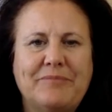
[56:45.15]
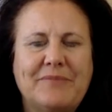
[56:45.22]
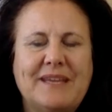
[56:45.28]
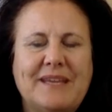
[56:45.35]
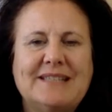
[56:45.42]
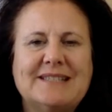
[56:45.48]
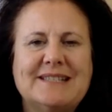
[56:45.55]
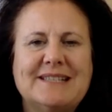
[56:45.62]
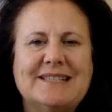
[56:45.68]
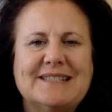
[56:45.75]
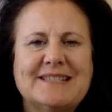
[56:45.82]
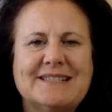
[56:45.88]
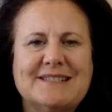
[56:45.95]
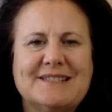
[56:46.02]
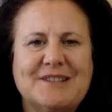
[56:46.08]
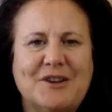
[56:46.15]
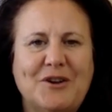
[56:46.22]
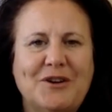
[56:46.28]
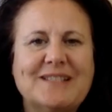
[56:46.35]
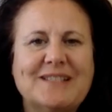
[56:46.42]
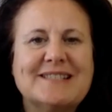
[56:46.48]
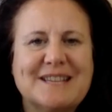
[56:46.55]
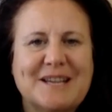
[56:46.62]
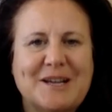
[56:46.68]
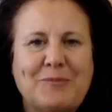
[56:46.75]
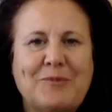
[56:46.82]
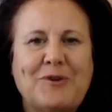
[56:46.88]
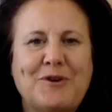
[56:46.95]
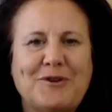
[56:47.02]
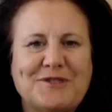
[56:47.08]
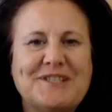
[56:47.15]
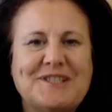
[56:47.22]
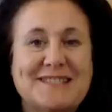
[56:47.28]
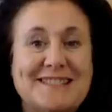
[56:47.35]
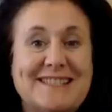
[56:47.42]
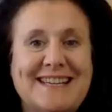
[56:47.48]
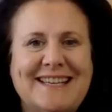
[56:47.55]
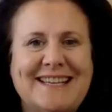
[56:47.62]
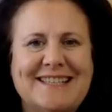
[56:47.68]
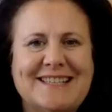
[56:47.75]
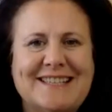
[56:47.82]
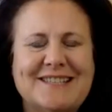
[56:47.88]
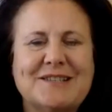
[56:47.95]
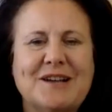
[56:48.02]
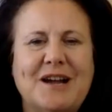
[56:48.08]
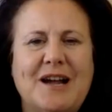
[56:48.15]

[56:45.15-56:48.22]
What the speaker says: He sees as the holistic approach is needed.